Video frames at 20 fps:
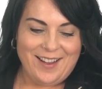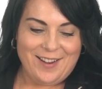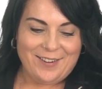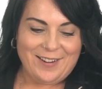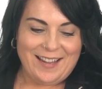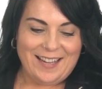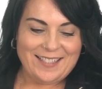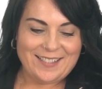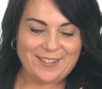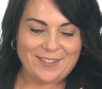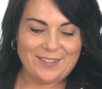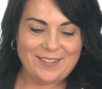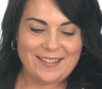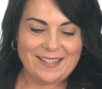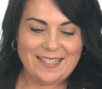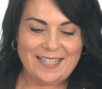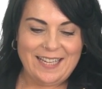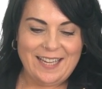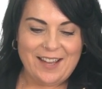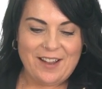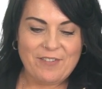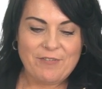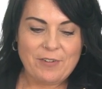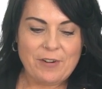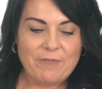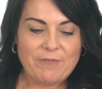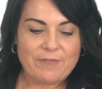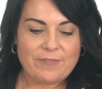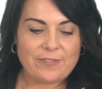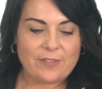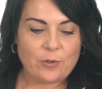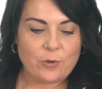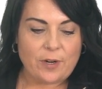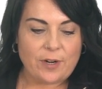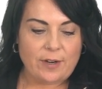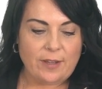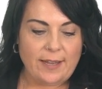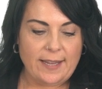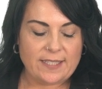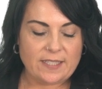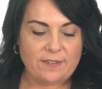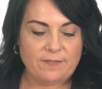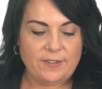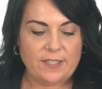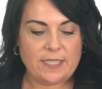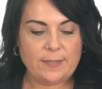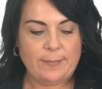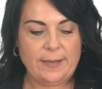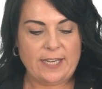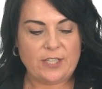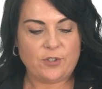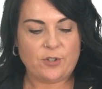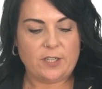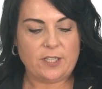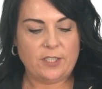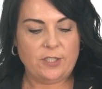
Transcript: Okay, so Leah from Florida has a Fitzpatrick